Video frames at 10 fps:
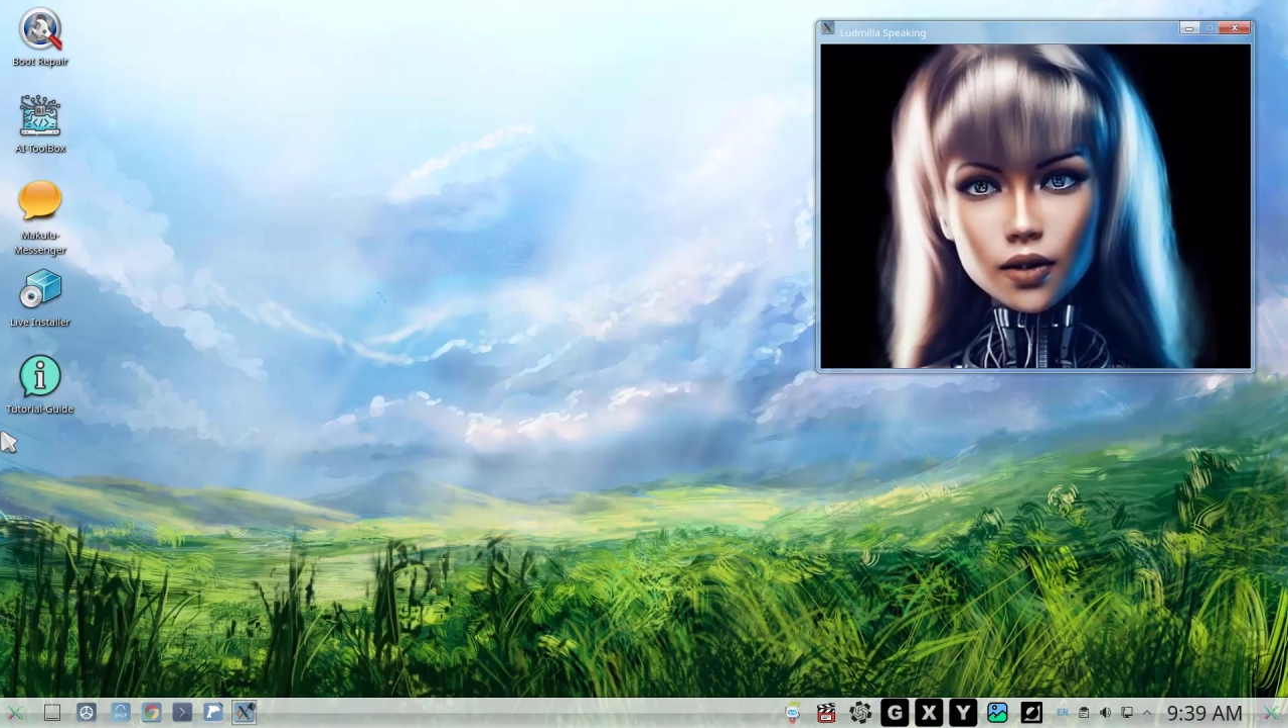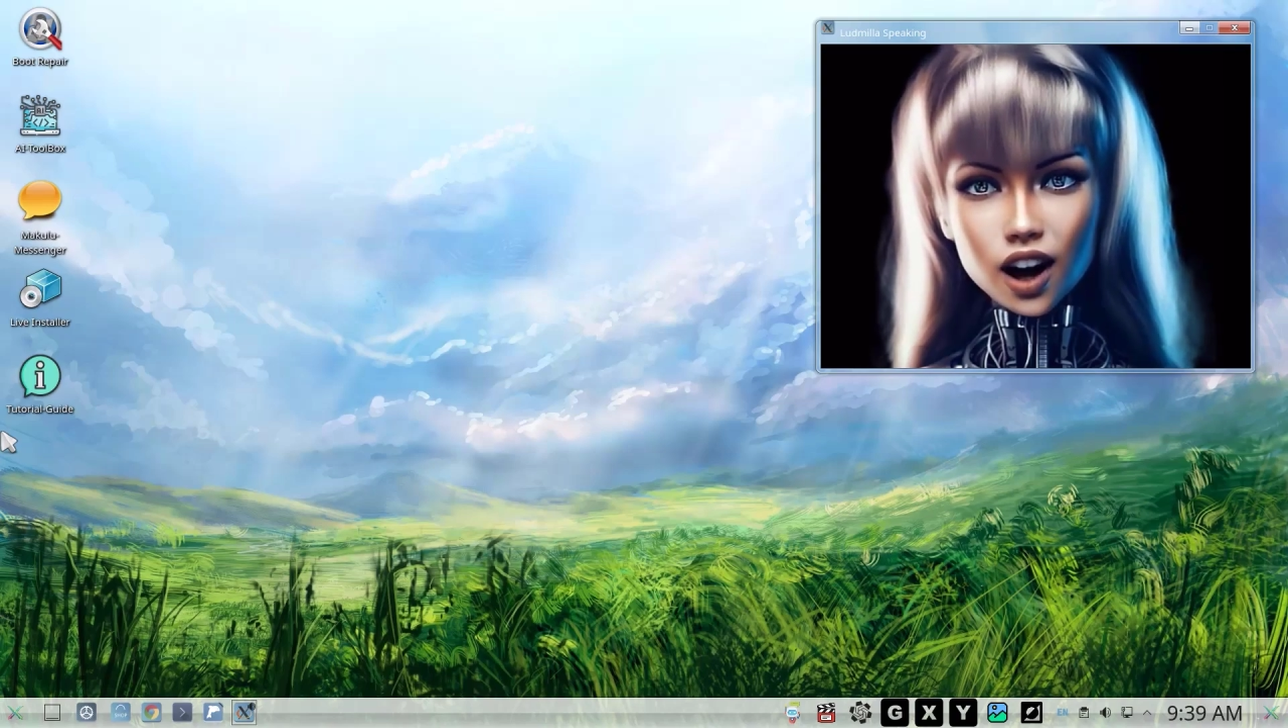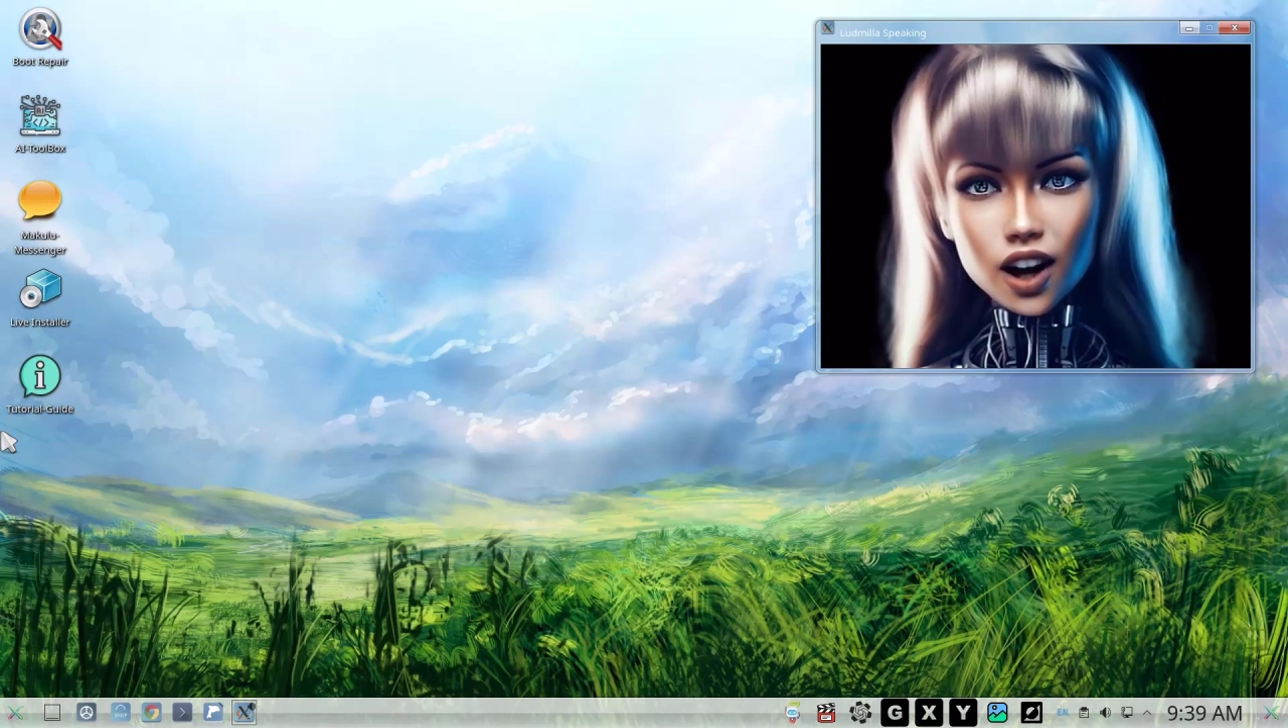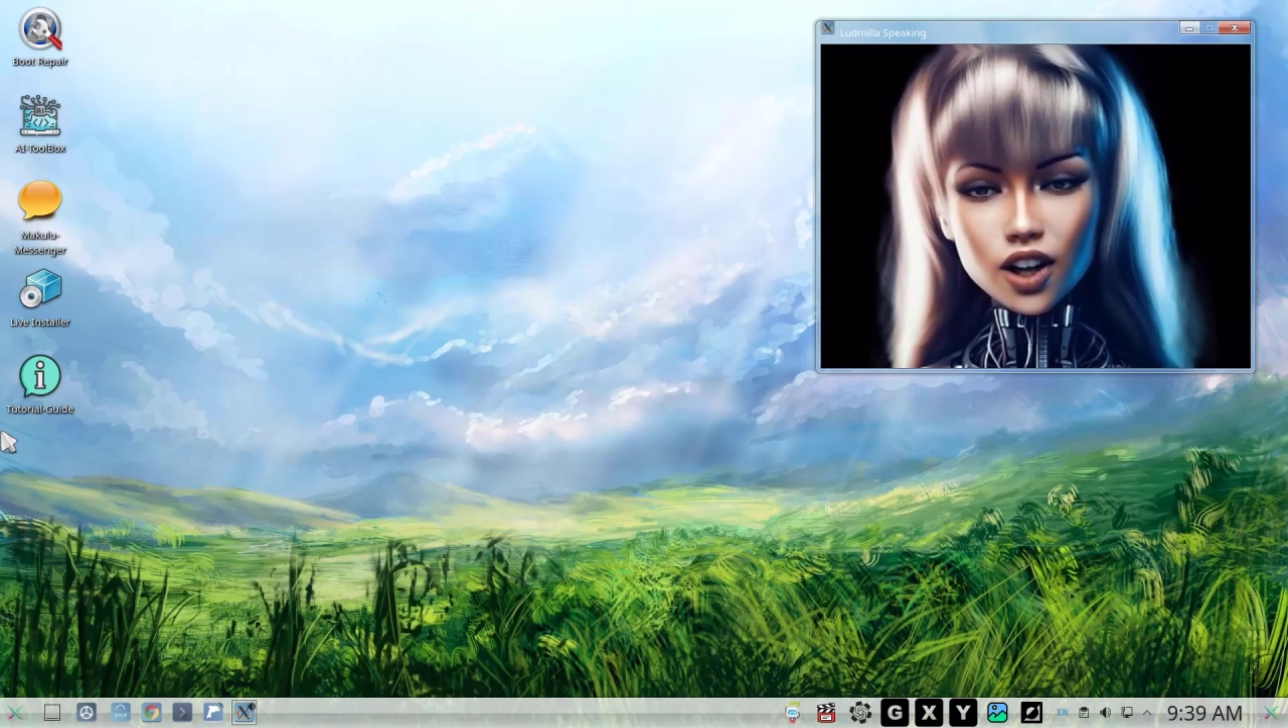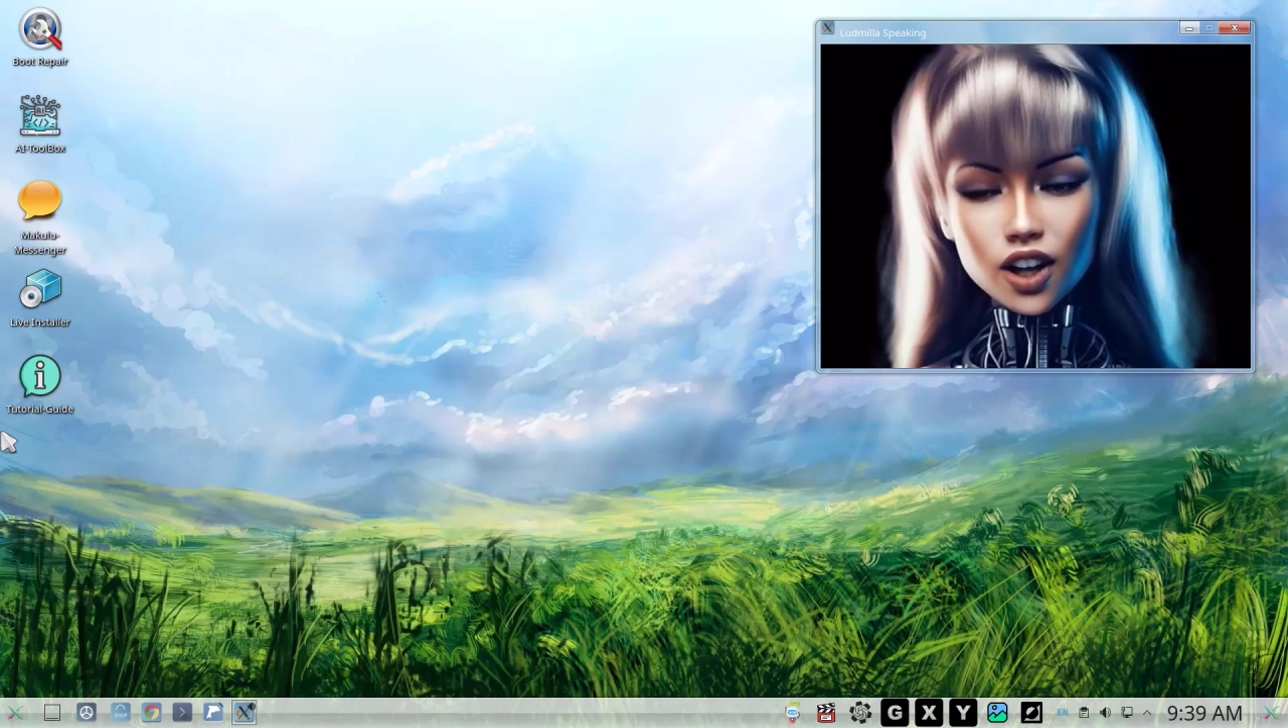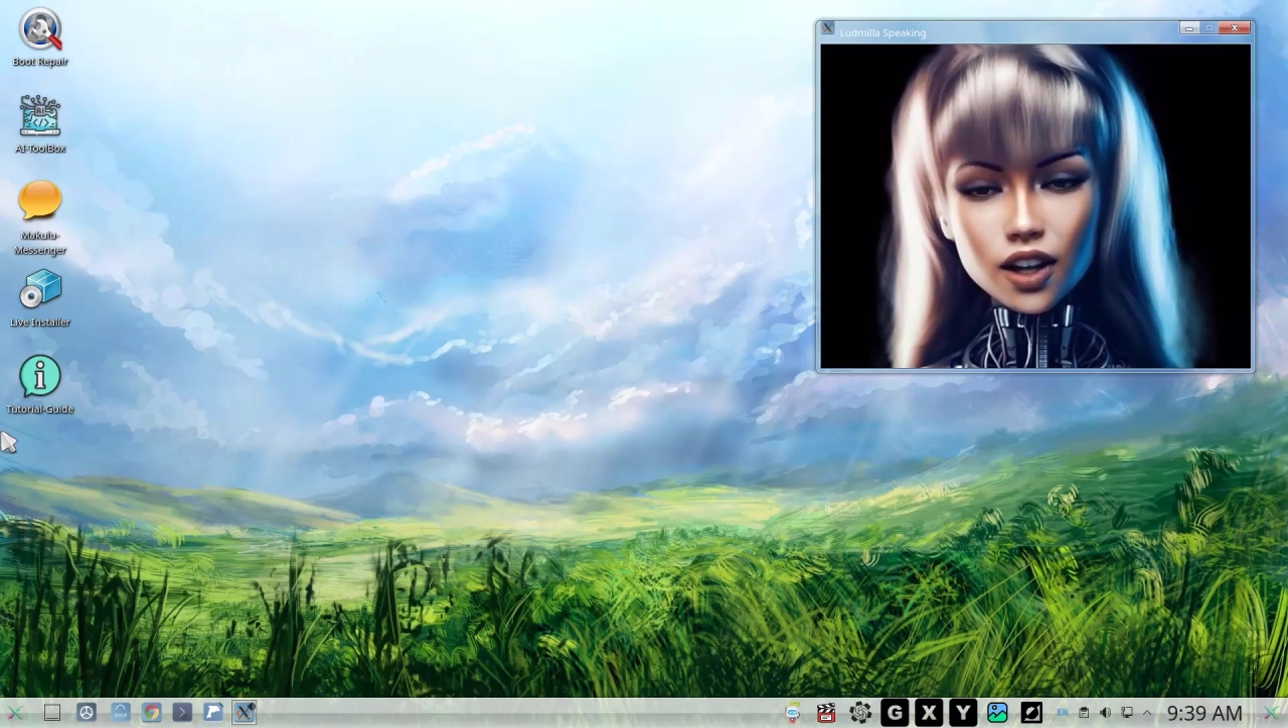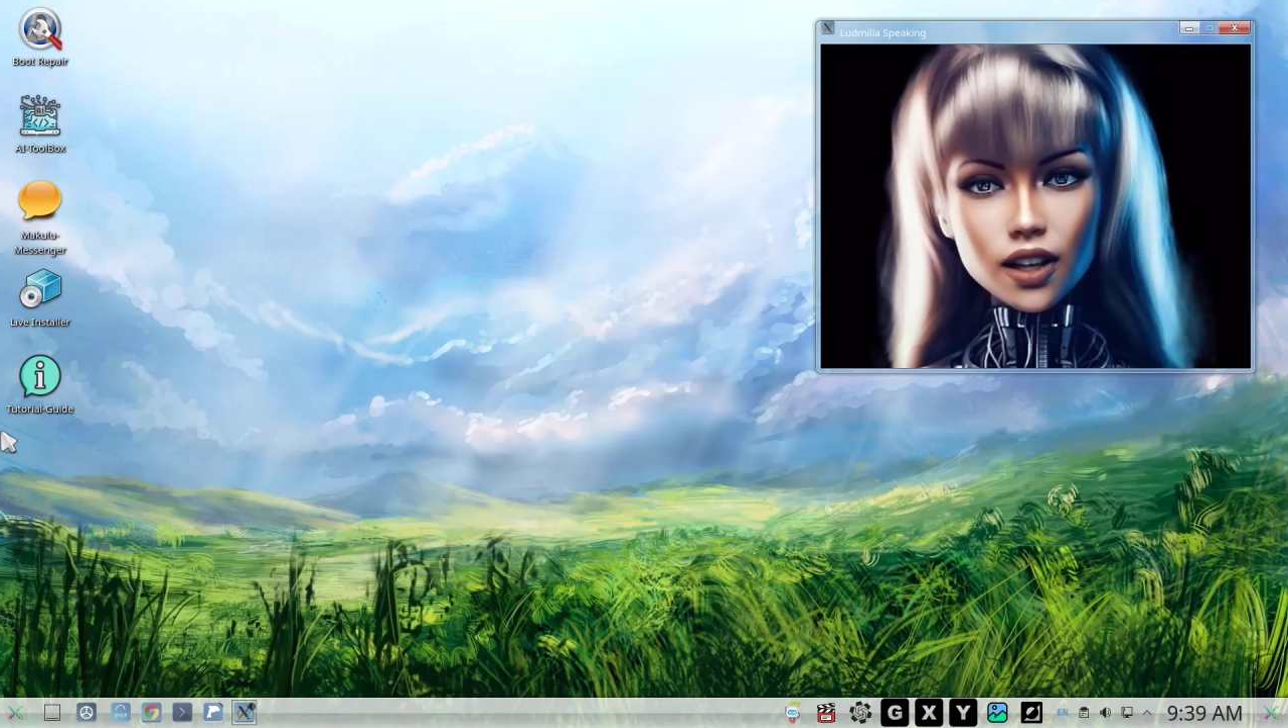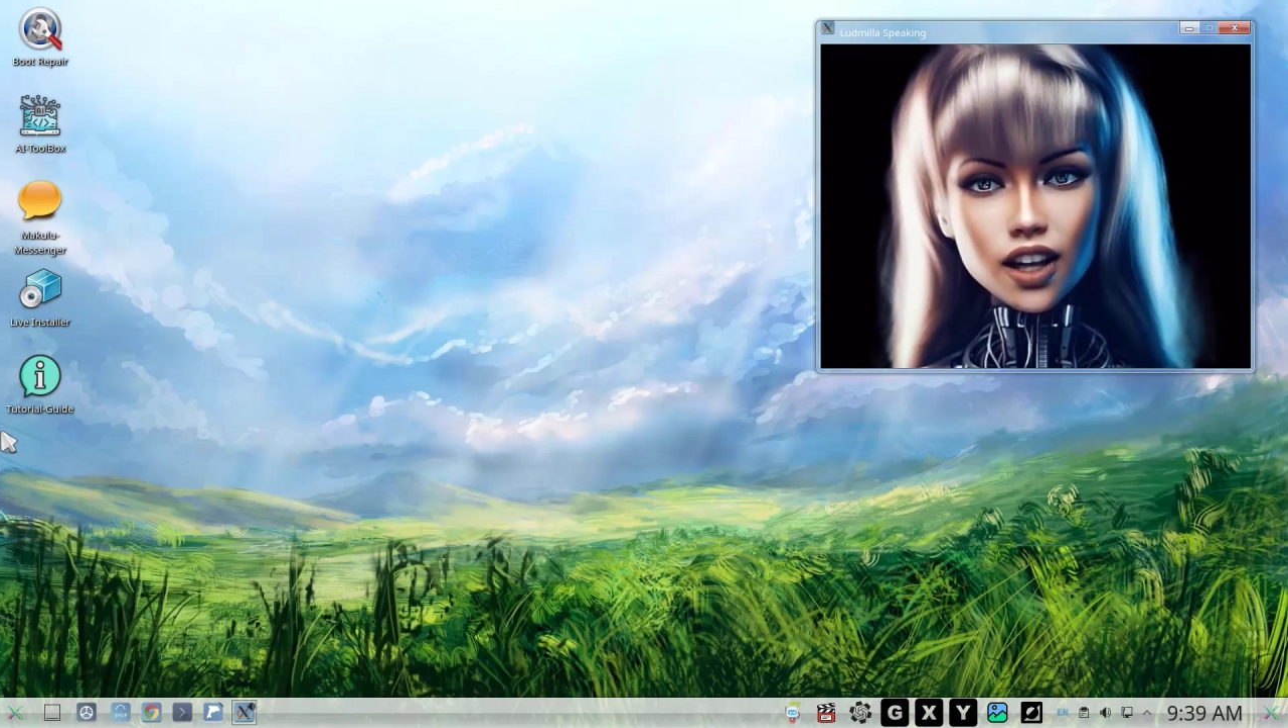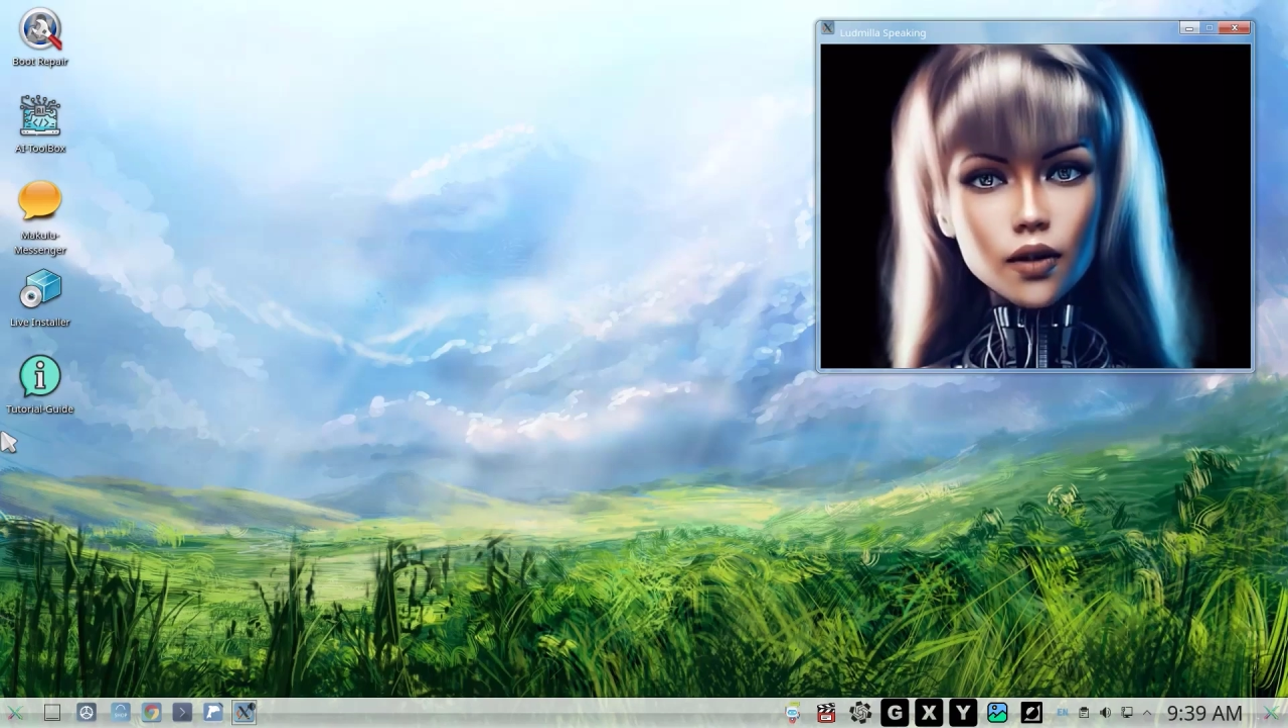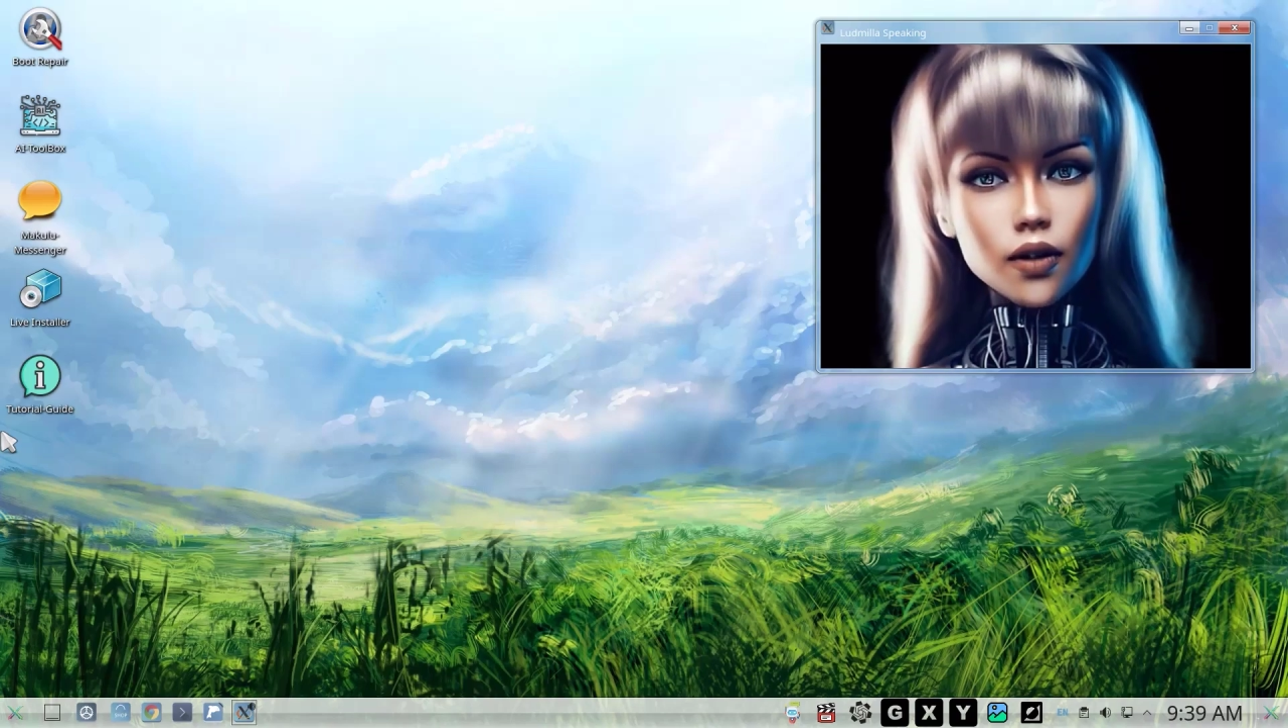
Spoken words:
The reality